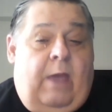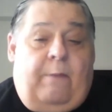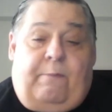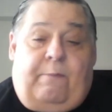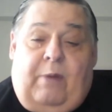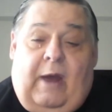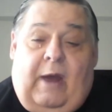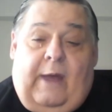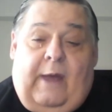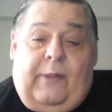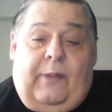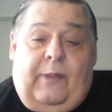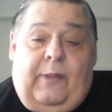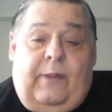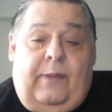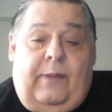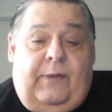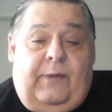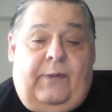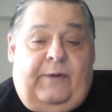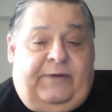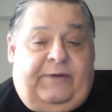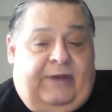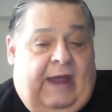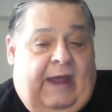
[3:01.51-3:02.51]
But
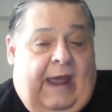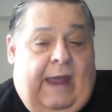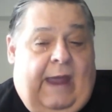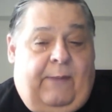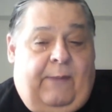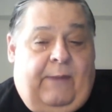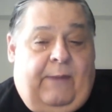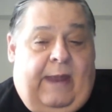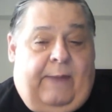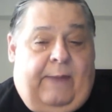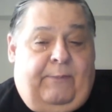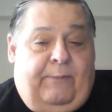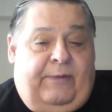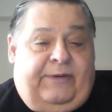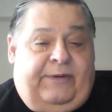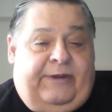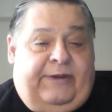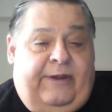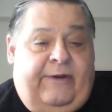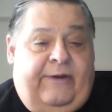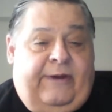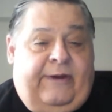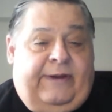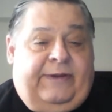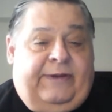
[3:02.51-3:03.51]
their time at
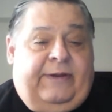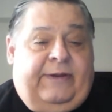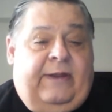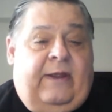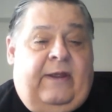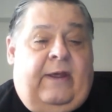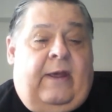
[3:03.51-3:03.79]
Bucyrus